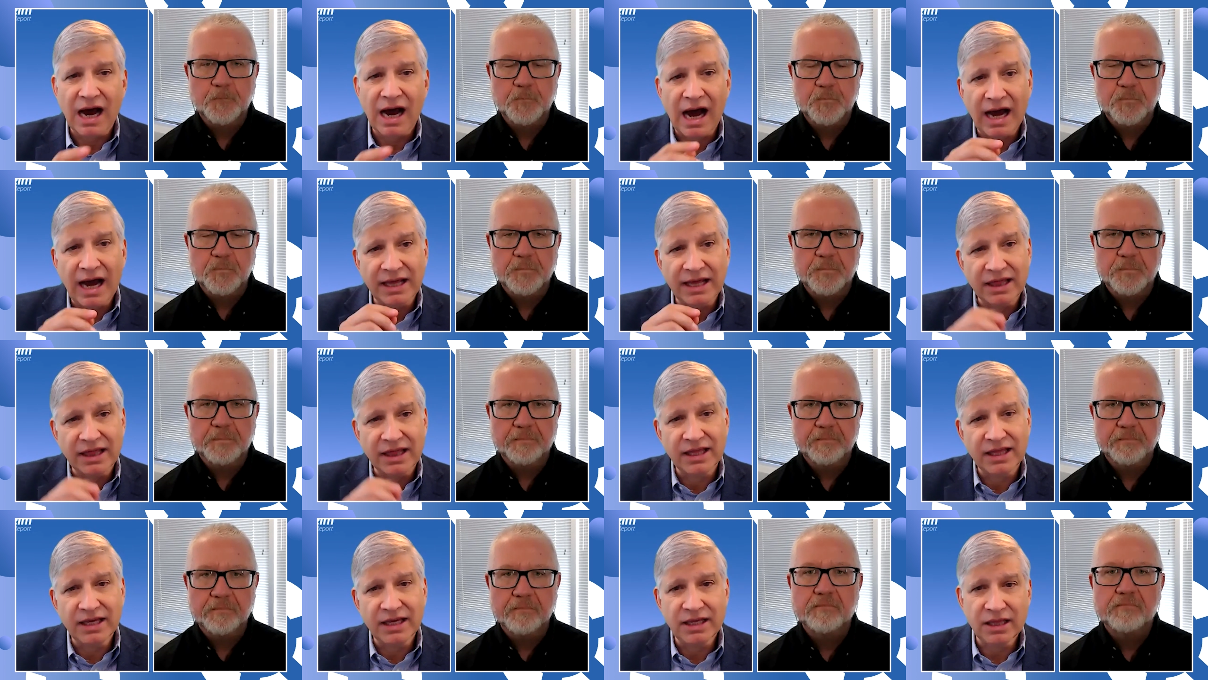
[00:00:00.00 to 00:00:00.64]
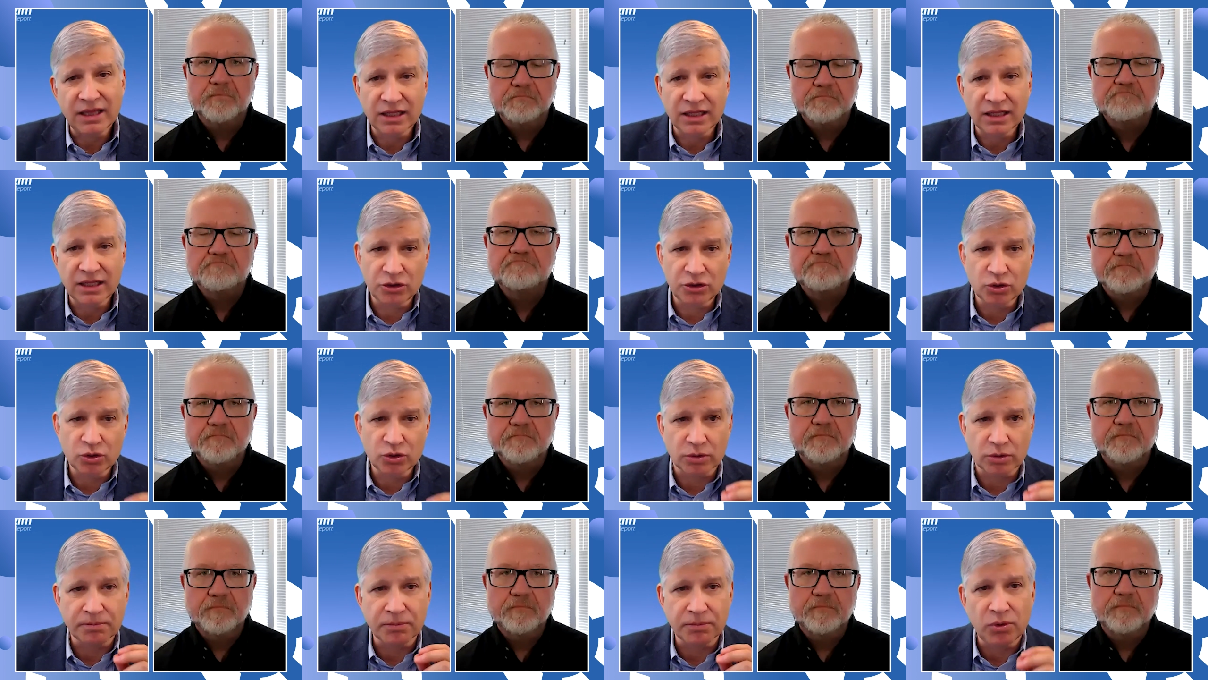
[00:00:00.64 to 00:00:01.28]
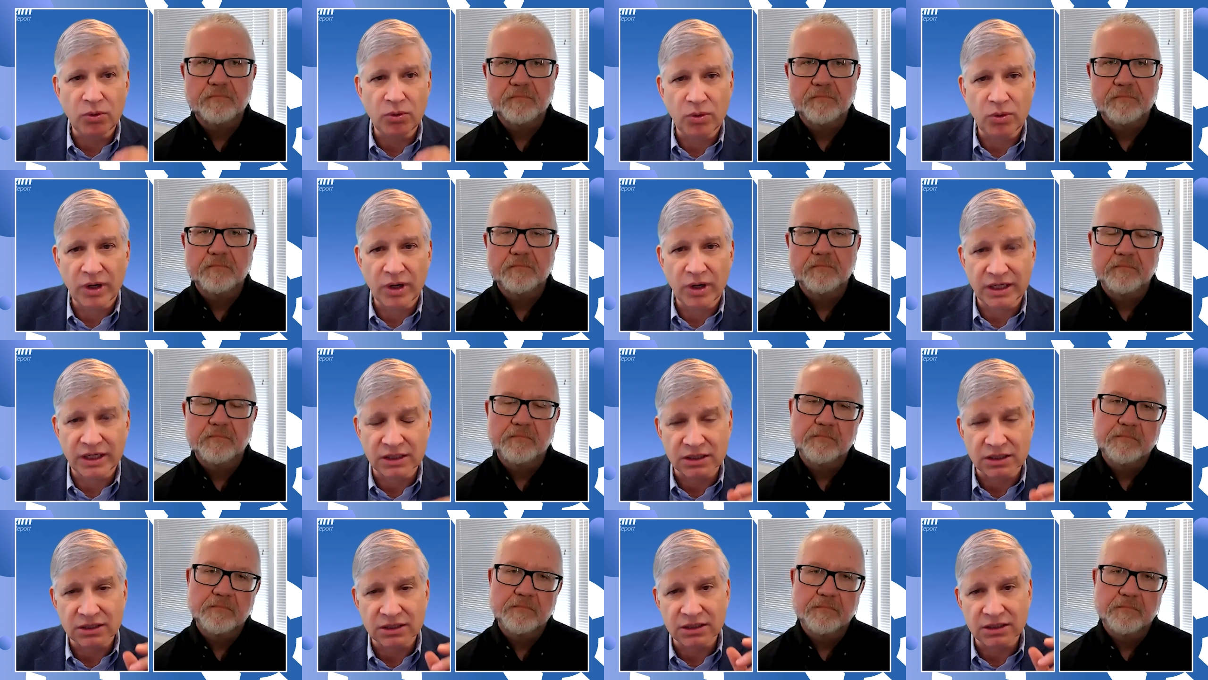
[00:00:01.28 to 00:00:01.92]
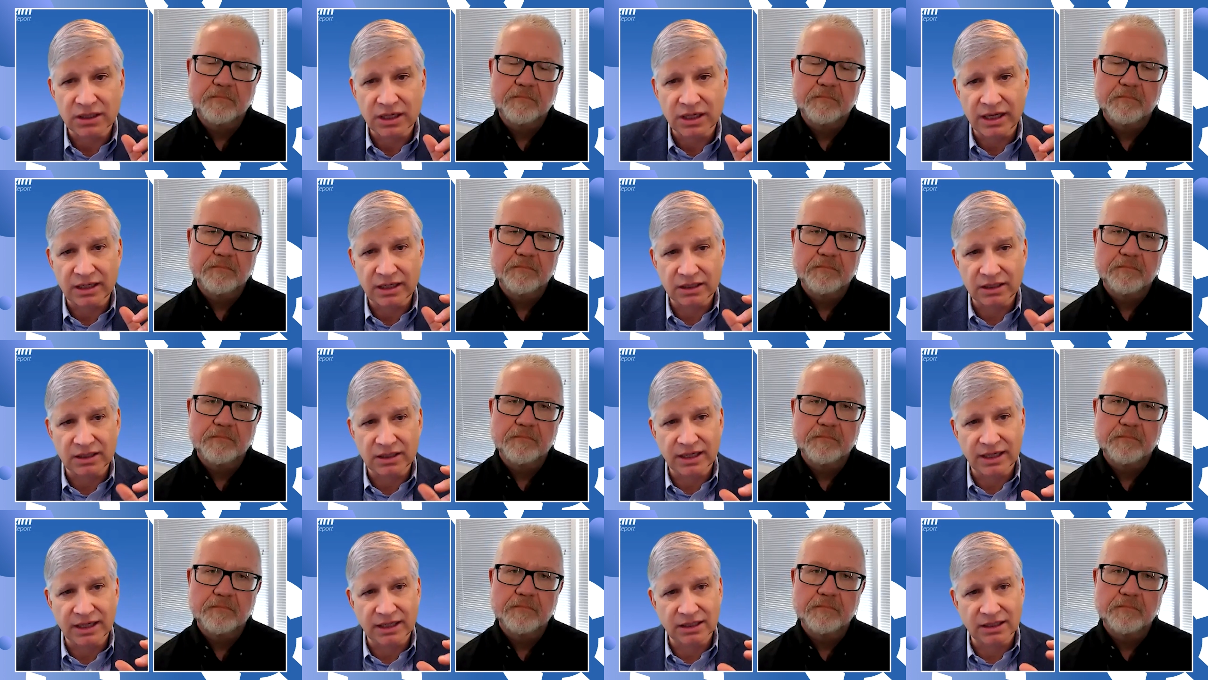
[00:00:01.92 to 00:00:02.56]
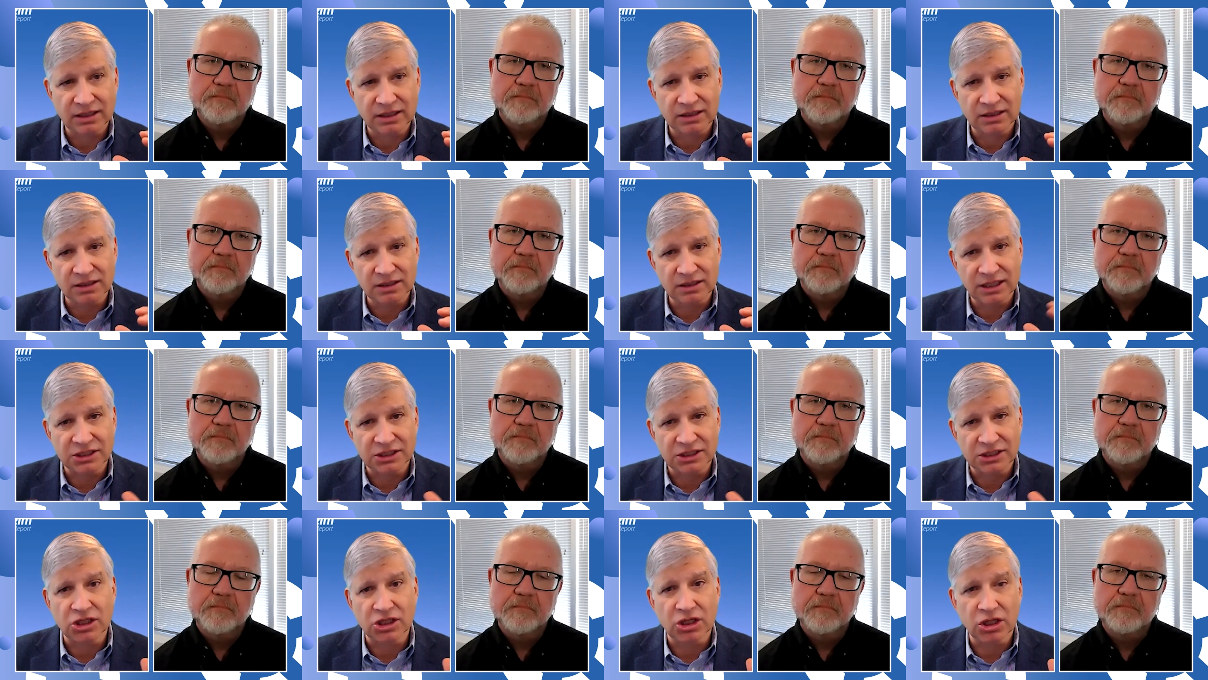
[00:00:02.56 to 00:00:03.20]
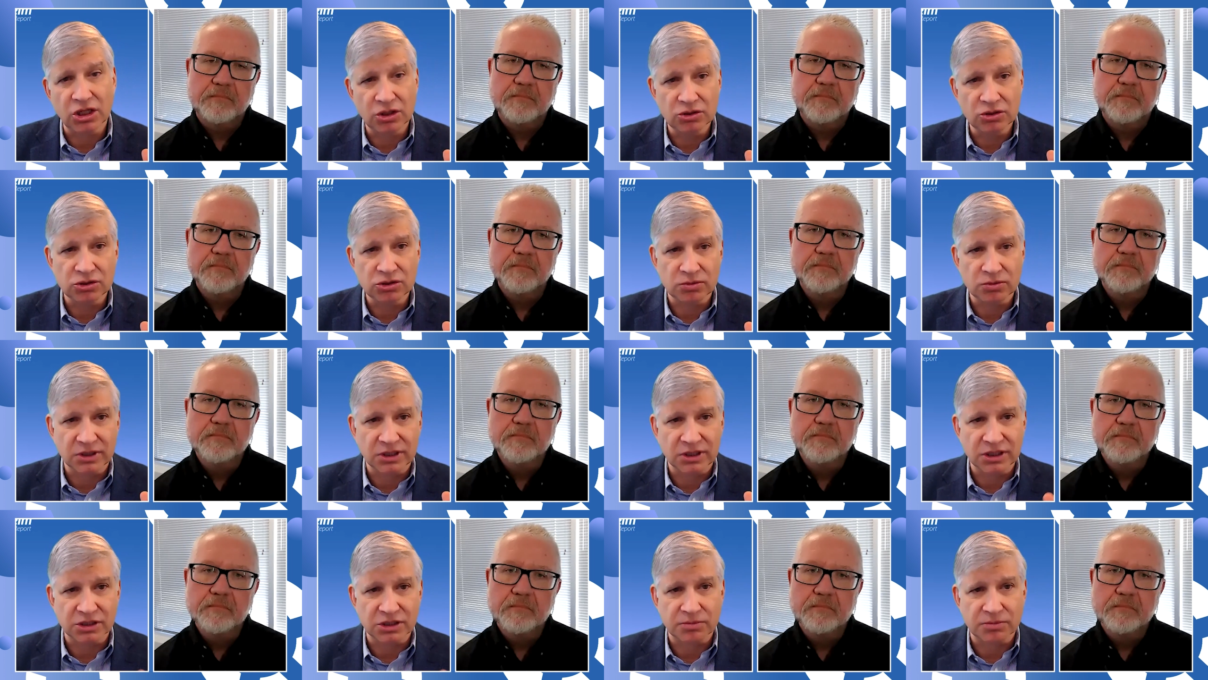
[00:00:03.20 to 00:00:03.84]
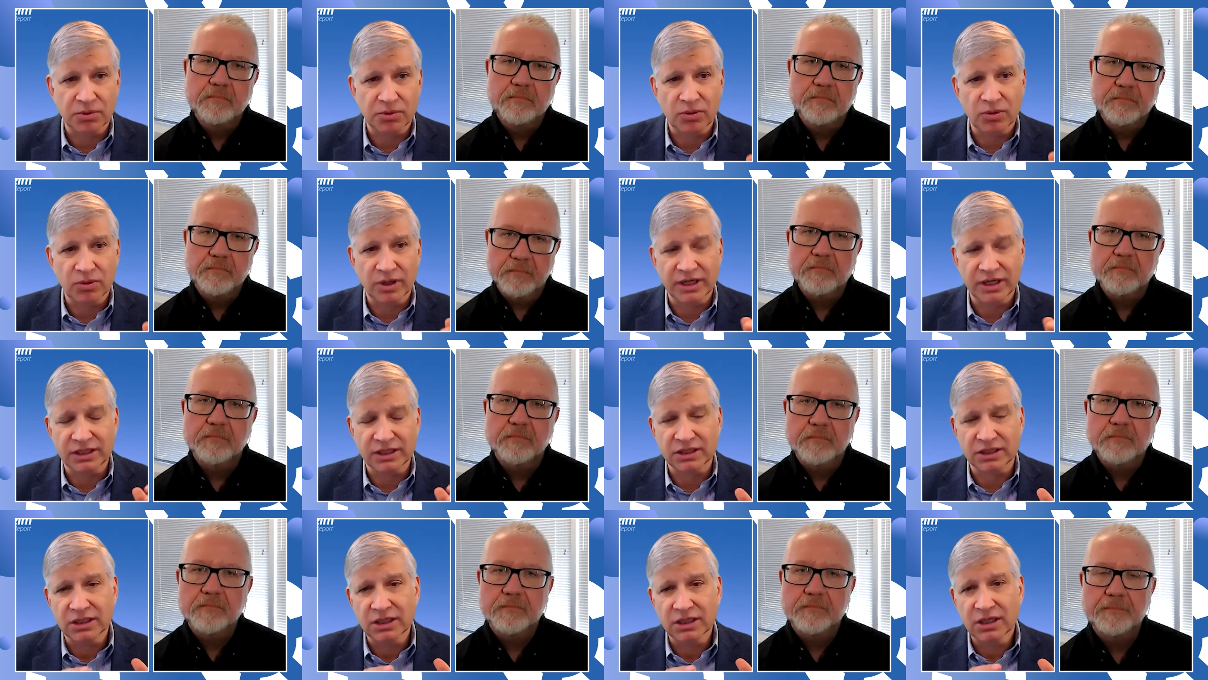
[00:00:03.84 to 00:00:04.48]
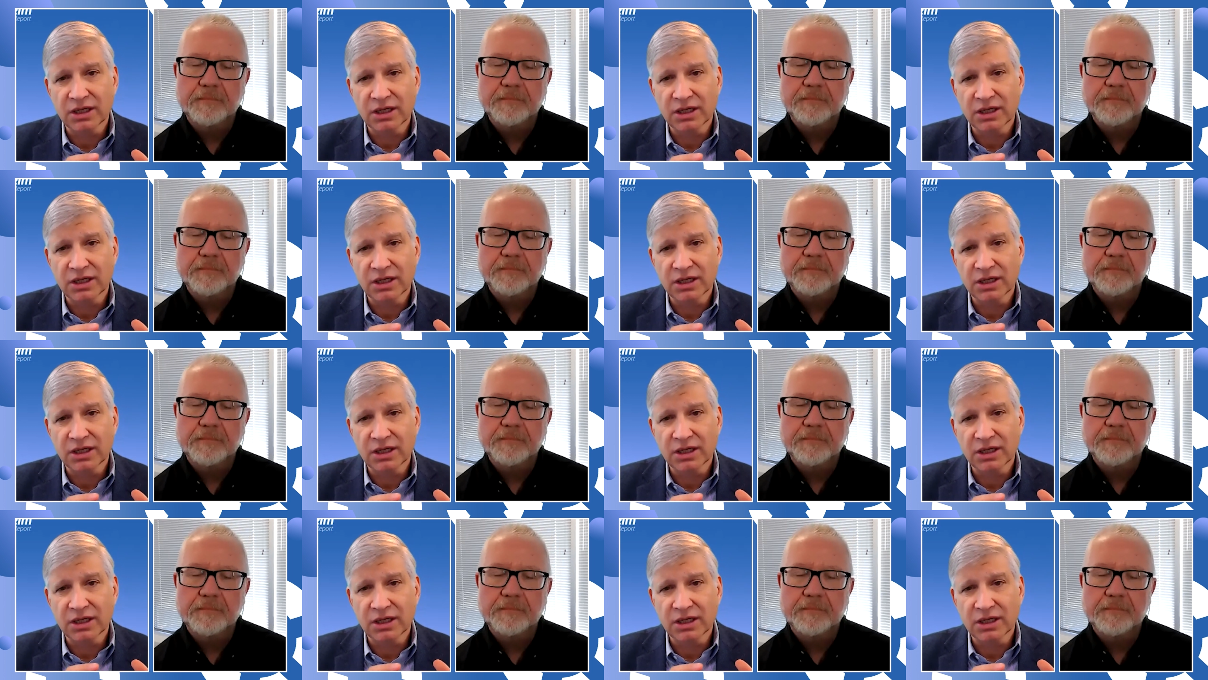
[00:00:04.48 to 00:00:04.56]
Speaker 1: I think that your point, and and let's close with this point